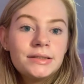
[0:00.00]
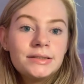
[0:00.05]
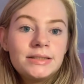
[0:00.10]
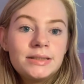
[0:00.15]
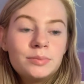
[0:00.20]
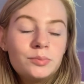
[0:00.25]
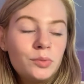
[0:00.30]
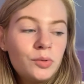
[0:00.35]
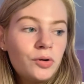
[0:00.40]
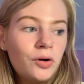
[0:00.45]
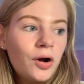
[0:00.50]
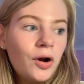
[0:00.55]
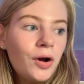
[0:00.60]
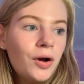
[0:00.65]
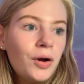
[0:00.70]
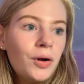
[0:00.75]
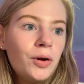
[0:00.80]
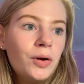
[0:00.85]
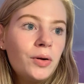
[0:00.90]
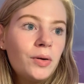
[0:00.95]

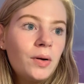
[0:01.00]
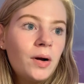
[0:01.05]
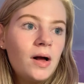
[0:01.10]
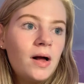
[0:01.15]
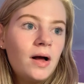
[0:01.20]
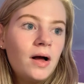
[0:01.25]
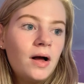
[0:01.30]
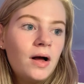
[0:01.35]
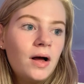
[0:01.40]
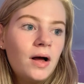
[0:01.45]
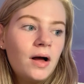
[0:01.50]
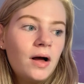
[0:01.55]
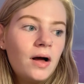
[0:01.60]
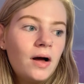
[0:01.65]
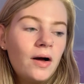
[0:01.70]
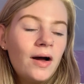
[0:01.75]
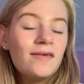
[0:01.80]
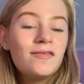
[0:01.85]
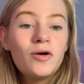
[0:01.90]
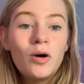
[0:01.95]
Tomorrow,
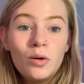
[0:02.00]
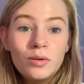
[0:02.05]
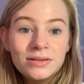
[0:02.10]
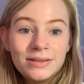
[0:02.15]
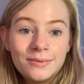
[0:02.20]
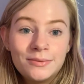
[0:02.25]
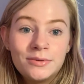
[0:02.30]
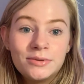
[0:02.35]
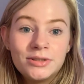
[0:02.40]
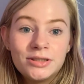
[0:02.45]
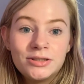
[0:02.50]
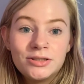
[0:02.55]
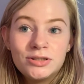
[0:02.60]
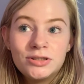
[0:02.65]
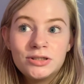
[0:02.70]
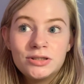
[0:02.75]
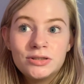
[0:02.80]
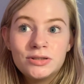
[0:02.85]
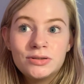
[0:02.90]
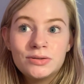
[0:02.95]
I have a wholesale order to
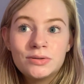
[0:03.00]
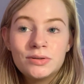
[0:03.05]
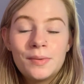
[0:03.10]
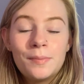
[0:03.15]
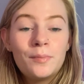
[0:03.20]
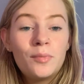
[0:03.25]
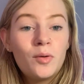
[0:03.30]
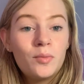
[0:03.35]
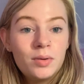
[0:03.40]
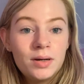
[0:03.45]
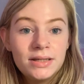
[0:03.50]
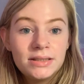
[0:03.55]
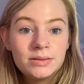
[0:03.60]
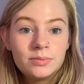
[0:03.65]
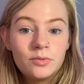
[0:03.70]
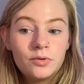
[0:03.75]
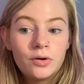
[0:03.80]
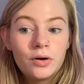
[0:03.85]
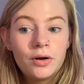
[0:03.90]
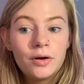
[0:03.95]
do, probably
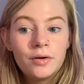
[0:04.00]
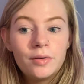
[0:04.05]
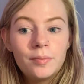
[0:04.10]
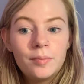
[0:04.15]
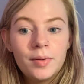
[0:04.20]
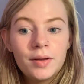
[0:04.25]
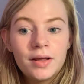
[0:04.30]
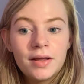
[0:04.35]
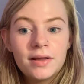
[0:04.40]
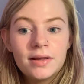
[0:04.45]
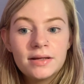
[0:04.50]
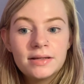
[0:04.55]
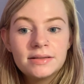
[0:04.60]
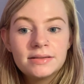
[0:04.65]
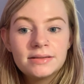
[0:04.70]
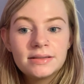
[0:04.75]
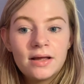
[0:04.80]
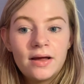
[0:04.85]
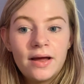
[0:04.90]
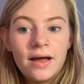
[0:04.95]
tomorrow,
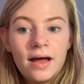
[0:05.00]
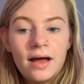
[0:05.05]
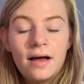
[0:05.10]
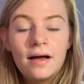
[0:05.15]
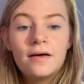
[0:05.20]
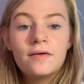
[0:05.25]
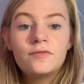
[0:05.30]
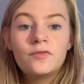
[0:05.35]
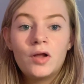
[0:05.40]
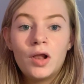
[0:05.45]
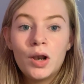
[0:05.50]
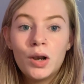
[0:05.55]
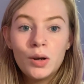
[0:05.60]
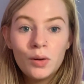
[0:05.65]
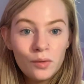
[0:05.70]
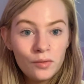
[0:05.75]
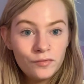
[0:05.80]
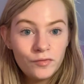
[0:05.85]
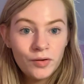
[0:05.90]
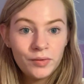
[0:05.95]
because I have a
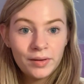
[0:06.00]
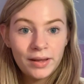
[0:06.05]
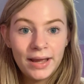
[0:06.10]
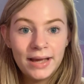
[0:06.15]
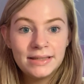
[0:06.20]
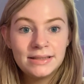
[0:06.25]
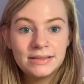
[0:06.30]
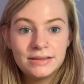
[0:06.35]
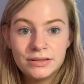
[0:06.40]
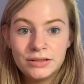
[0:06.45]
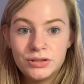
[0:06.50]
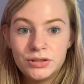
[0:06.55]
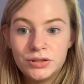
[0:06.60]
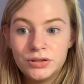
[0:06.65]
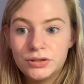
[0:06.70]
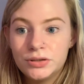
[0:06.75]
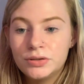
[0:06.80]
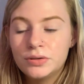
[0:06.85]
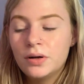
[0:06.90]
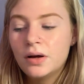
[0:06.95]
lot of phone cases to
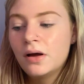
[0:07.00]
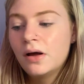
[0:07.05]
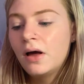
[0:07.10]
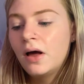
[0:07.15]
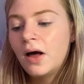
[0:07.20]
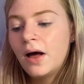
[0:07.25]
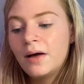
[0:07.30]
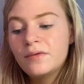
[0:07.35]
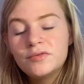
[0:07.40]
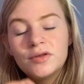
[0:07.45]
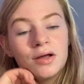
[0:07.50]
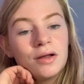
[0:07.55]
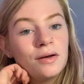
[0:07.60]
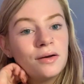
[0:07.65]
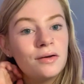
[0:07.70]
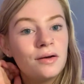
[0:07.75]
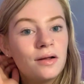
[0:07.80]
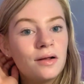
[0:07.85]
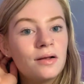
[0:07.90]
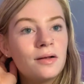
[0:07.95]
do. I've
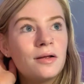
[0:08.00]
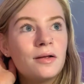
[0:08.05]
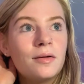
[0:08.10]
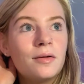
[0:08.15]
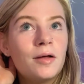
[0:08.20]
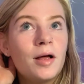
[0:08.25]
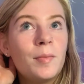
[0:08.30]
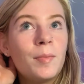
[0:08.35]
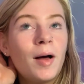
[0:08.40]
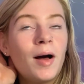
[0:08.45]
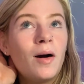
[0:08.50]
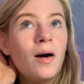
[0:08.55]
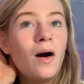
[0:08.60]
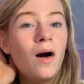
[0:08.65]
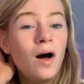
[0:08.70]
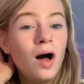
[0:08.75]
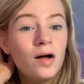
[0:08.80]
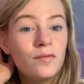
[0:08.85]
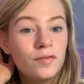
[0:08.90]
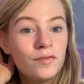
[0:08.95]
done about
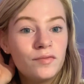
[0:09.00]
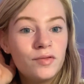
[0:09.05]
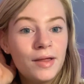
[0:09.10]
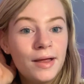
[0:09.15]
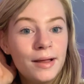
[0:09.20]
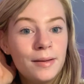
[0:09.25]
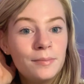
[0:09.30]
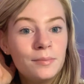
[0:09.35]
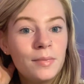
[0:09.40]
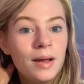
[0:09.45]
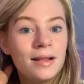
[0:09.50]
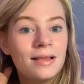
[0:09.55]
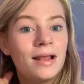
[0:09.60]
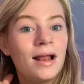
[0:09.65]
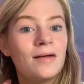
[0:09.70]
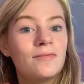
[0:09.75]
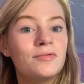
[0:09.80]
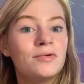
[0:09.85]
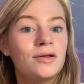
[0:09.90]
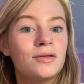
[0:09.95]
half of them, and then
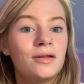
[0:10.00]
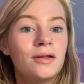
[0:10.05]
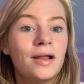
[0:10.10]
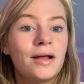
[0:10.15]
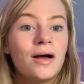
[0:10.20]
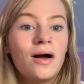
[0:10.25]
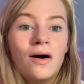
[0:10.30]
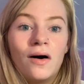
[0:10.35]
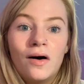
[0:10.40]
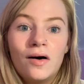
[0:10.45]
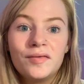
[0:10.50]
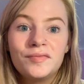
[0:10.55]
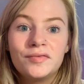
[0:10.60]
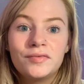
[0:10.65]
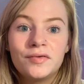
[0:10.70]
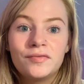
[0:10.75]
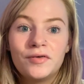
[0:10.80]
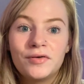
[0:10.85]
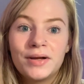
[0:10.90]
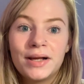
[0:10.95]
I have another like
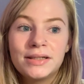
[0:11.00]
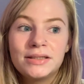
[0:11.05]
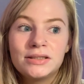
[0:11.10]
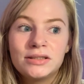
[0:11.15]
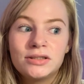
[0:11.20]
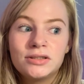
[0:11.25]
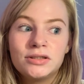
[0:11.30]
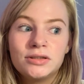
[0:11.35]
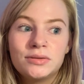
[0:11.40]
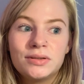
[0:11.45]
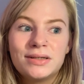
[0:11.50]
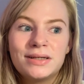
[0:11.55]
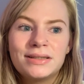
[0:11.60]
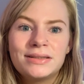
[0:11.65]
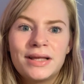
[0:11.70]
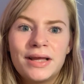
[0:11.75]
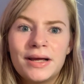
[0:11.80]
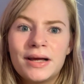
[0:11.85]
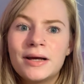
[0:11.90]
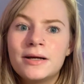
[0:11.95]
half of phone cases to do. I think
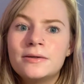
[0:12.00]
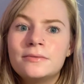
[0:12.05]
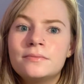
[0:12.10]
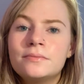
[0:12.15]
it's like